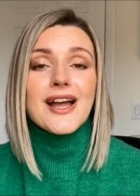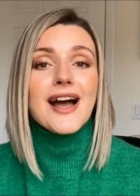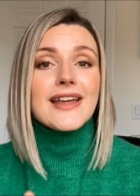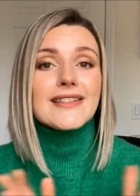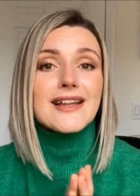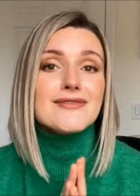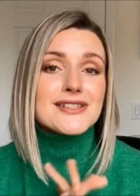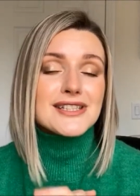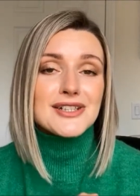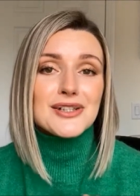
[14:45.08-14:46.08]
I'd love to
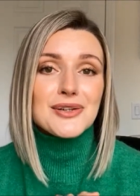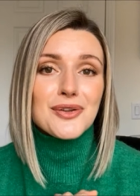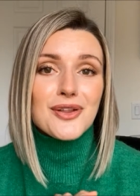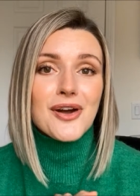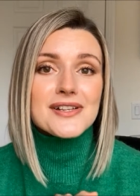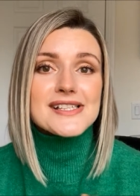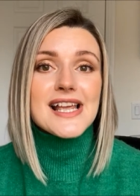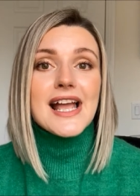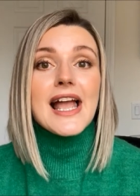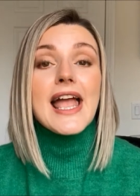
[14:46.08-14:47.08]
hear your thoughts.
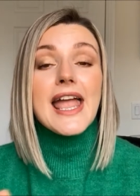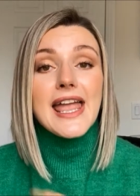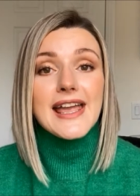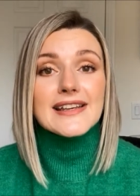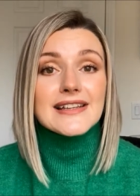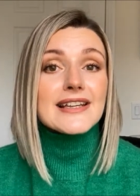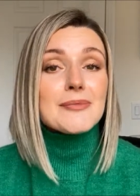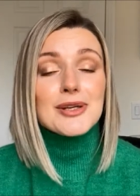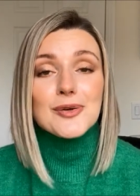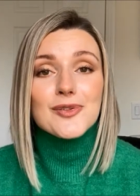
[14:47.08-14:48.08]
And let
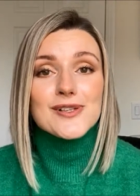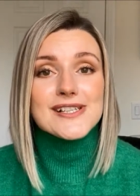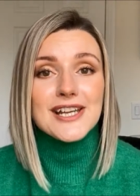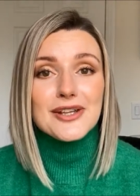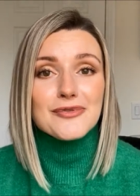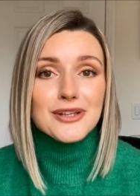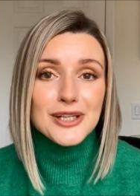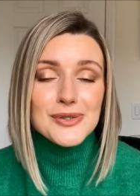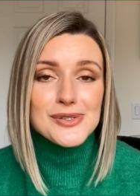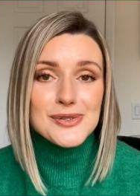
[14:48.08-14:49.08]
me know if there's any other
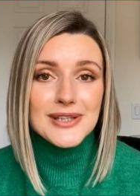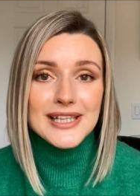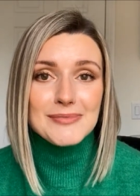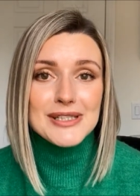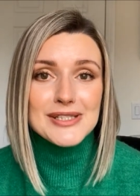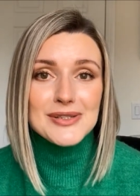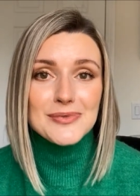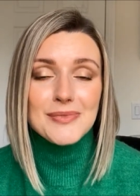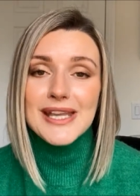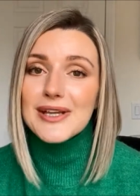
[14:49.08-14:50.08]
videos you'd like me to
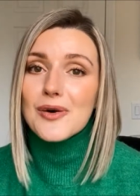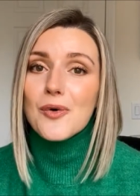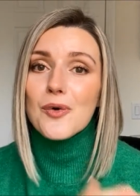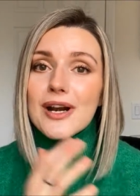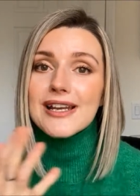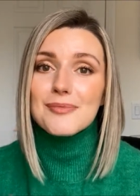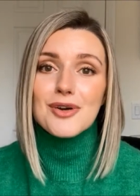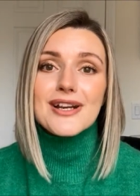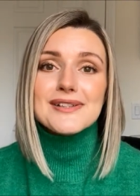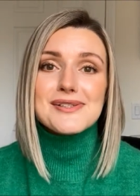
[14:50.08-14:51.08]
make or any
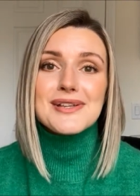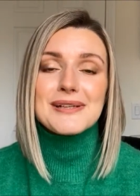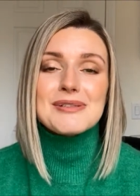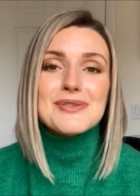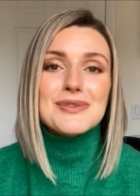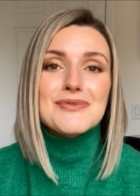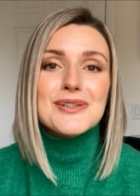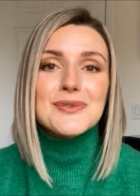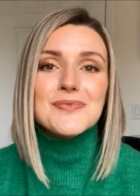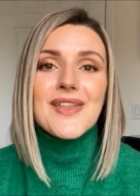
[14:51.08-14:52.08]
products you'd like me to
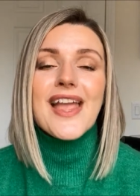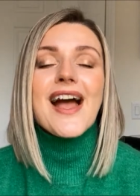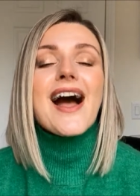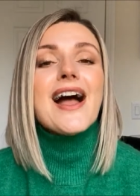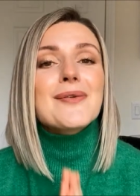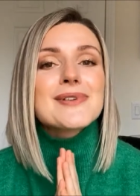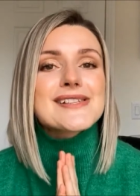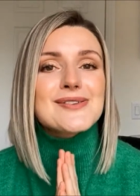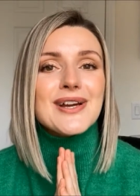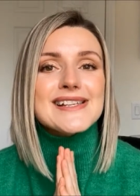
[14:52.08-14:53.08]
review. I will
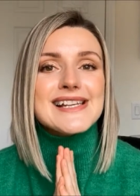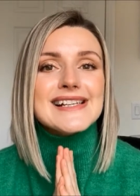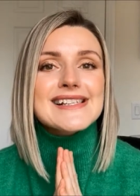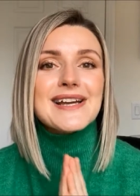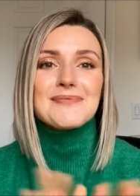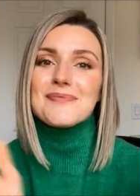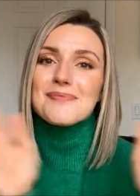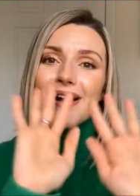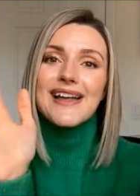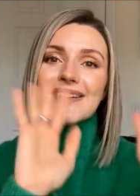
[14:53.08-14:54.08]
see you guys next time.
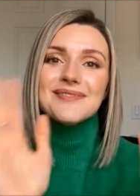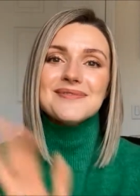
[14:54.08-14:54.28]
Bye!